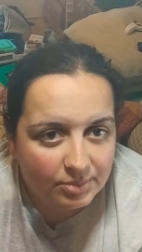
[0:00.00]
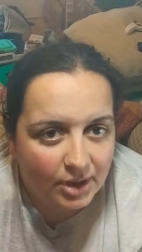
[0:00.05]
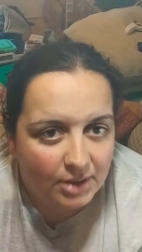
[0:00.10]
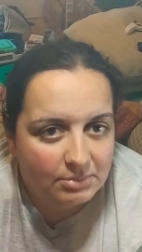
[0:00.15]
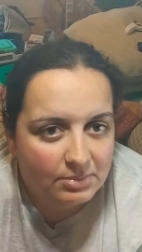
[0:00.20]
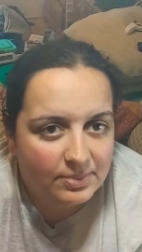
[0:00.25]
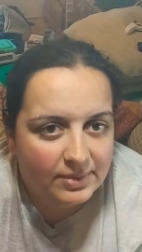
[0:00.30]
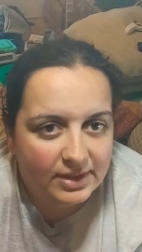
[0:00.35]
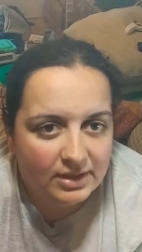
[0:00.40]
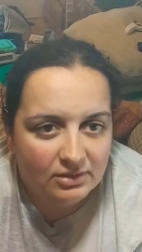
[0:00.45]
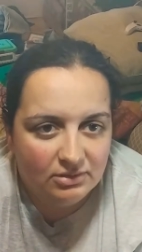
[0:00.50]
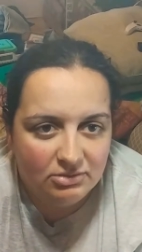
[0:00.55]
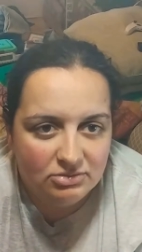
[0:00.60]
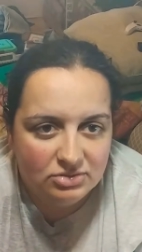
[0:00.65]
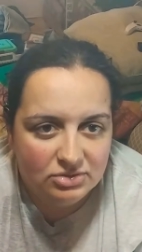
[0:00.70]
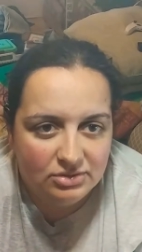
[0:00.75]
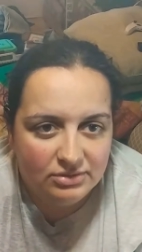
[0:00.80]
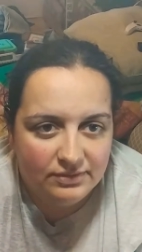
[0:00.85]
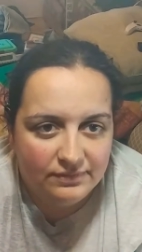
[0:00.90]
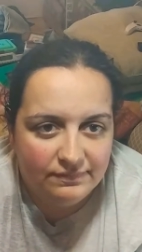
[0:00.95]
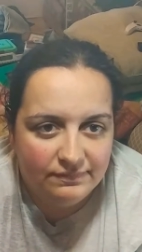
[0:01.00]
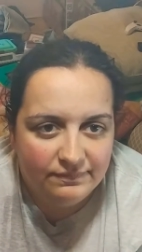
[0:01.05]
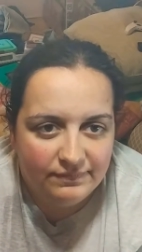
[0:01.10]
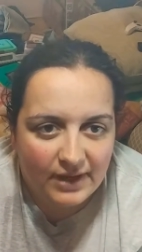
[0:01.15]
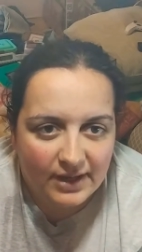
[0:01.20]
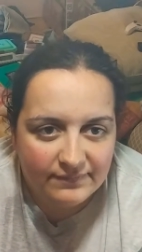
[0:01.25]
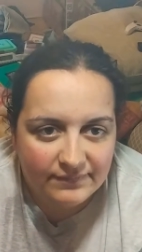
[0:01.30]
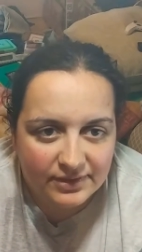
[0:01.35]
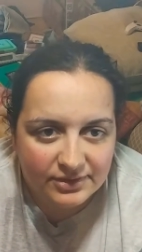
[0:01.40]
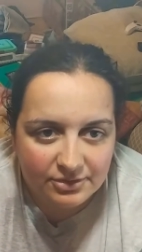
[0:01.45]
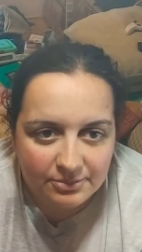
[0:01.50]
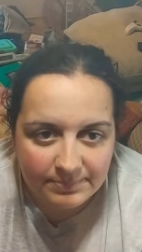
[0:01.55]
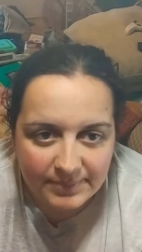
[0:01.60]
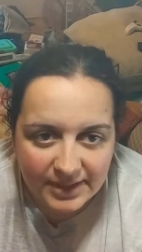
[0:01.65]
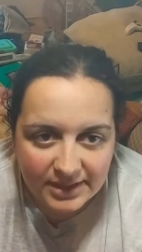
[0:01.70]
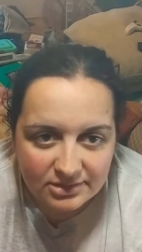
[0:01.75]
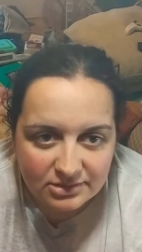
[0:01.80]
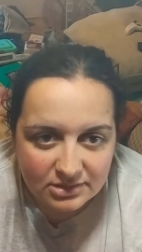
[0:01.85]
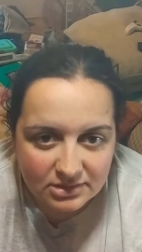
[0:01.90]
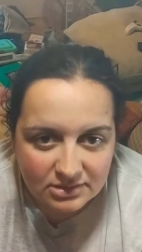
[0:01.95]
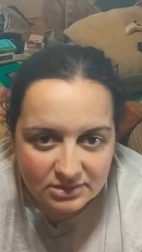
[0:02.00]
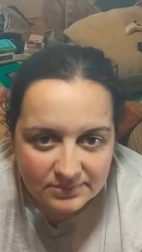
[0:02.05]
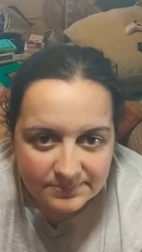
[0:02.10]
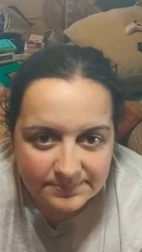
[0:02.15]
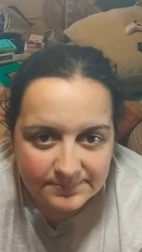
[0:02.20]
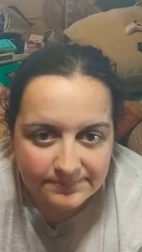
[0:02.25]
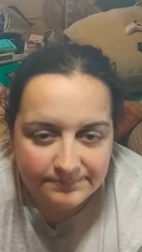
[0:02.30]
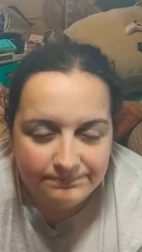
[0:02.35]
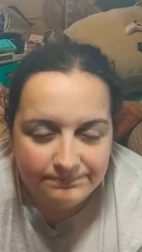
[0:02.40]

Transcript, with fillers: probably closer to 500 pages.